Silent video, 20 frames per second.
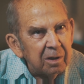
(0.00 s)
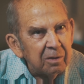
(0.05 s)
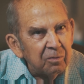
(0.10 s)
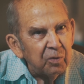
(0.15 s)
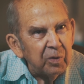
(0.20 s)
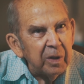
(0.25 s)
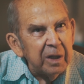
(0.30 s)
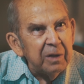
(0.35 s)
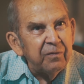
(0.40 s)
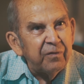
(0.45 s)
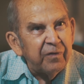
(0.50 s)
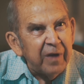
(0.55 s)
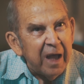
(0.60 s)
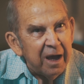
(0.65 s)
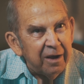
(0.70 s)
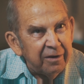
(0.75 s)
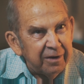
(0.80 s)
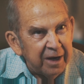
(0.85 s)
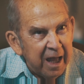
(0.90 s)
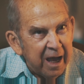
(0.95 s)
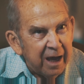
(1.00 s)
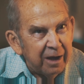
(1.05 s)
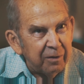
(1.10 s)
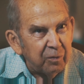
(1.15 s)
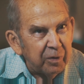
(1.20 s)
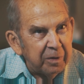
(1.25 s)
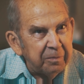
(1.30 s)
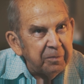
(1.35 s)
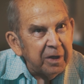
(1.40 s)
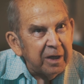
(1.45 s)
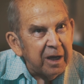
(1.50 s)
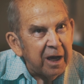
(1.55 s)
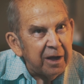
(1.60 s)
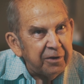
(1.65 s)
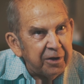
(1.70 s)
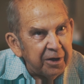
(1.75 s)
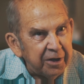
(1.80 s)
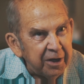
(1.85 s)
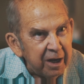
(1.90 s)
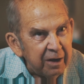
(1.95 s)
William found out when we
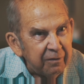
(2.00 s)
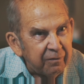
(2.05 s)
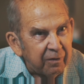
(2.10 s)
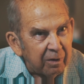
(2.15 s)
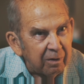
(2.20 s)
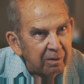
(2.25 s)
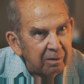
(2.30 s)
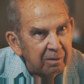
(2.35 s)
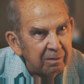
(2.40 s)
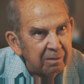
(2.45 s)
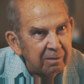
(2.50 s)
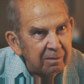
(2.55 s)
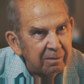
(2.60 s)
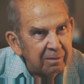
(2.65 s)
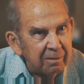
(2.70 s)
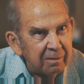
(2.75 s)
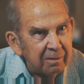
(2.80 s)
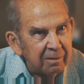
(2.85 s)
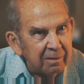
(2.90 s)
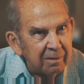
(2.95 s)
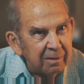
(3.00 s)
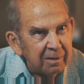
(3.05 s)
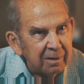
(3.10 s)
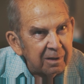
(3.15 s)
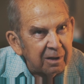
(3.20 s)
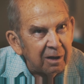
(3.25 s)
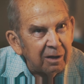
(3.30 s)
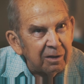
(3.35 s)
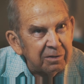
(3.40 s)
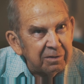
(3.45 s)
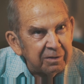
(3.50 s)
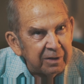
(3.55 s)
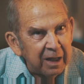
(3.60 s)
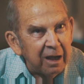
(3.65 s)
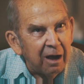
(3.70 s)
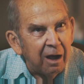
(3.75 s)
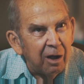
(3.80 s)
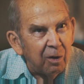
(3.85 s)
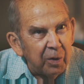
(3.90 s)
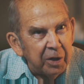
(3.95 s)
got to Denver, because
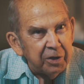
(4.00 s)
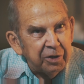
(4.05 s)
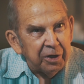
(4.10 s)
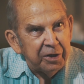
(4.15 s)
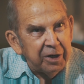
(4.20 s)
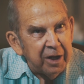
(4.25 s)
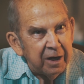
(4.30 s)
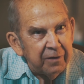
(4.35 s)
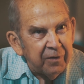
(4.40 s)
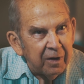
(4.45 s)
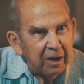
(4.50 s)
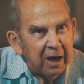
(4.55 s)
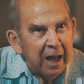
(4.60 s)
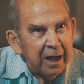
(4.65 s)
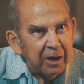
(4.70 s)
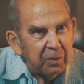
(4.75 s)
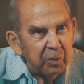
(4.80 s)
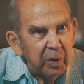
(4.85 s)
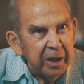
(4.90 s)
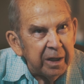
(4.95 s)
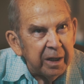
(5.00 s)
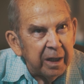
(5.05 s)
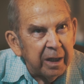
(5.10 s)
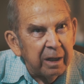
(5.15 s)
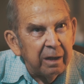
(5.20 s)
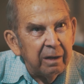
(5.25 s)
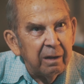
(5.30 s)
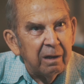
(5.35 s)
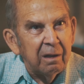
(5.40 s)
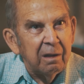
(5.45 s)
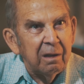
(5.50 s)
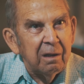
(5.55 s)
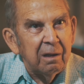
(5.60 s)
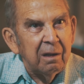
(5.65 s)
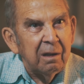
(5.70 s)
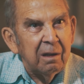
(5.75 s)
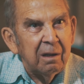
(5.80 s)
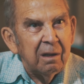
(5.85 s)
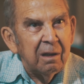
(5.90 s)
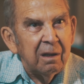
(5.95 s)
they all went to Denver like we did.
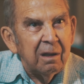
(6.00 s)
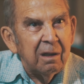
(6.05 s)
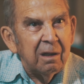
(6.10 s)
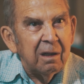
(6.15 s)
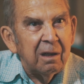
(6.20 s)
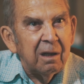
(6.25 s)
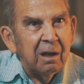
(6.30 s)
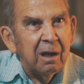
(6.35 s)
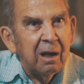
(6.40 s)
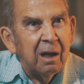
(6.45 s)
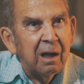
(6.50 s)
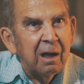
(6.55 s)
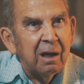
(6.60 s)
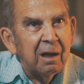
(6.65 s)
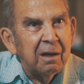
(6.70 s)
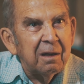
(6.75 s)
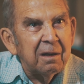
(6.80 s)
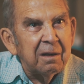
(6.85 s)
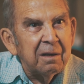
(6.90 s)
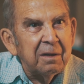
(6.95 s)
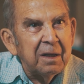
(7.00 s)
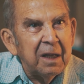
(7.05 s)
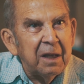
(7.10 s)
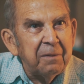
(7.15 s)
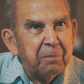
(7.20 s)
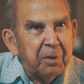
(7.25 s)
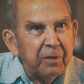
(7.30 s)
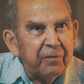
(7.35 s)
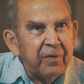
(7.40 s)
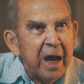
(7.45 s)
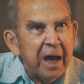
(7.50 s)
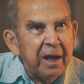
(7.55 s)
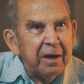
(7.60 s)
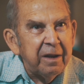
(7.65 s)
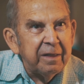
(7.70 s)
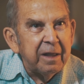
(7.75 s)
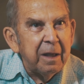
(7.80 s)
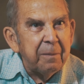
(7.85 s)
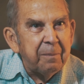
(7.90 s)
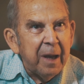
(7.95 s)
It
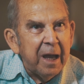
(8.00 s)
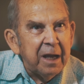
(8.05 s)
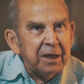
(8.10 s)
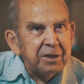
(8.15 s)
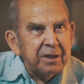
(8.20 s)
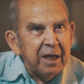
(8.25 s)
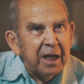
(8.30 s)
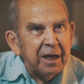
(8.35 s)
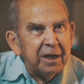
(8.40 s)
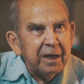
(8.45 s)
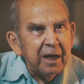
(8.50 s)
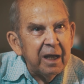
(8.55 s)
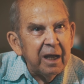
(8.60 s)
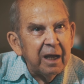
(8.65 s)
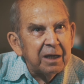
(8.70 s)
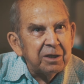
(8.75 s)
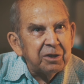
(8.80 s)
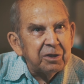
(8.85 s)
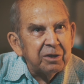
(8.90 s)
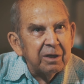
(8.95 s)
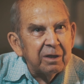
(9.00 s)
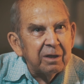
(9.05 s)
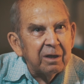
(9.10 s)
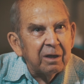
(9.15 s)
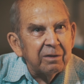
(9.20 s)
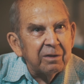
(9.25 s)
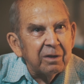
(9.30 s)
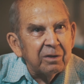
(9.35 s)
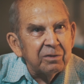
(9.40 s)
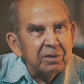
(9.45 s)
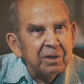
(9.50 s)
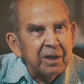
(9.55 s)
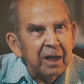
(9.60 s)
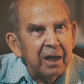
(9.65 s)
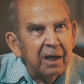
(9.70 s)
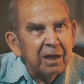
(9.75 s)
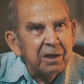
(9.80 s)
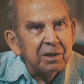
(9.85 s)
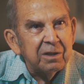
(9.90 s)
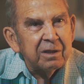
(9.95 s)
provided they passed that test, those
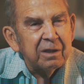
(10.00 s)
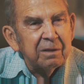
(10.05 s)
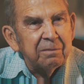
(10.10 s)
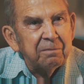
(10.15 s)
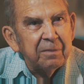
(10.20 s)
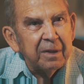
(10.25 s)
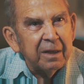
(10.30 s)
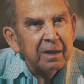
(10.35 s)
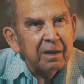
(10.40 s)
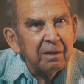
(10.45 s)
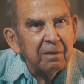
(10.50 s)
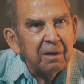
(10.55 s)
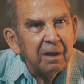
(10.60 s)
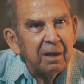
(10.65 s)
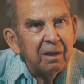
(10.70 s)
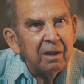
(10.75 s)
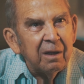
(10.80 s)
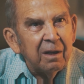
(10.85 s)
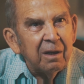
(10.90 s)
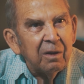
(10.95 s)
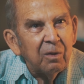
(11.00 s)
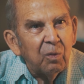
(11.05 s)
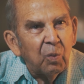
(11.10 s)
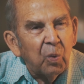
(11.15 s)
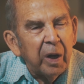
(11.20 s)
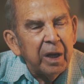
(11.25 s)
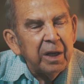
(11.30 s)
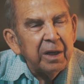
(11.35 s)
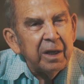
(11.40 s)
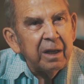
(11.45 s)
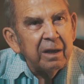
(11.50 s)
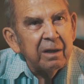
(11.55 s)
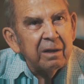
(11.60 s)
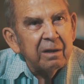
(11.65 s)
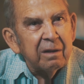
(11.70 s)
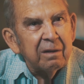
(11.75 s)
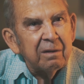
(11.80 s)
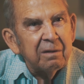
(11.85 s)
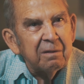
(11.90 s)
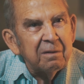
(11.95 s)
tests to be waiting
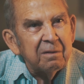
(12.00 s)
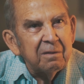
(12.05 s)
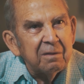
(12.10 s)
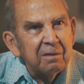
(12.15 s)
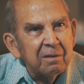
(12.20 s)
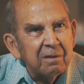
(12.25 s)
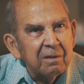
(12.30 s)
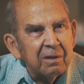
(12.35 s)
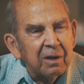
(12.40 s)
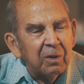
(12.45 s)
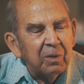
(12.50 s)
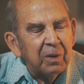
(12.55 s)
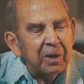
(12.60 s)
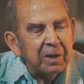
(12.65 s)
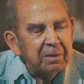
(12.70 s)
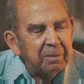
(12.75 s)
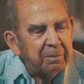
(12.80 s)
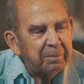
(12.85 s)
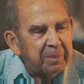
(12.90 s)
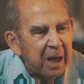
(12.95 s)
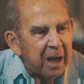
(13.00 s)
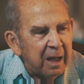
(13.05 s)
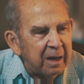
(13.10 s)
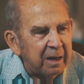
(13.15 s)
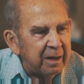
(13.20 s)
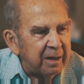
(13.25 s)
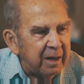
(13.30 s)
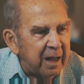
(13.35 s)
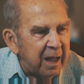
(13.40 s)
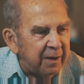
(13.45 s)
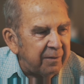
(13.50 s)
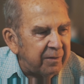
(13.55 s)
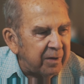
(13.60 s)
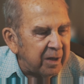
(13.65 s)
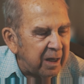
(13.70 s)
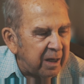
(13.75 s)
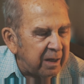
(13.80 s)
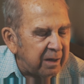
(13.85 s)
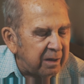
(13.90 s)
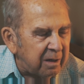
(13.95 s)
to go into pilot,
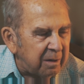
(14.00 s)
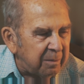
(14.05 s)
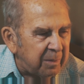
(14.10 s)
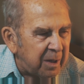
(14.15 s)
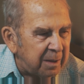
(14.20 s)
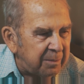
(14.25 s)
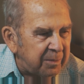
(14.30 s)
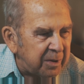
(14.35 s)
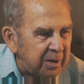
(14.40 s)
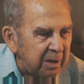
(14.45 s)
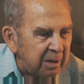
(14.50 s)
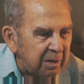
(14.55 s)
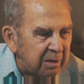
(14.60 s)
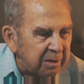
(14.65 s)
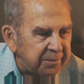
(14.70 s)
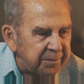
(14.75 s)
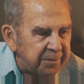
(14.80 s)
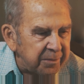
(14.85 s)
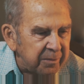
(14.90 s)
navigator, or bombardier.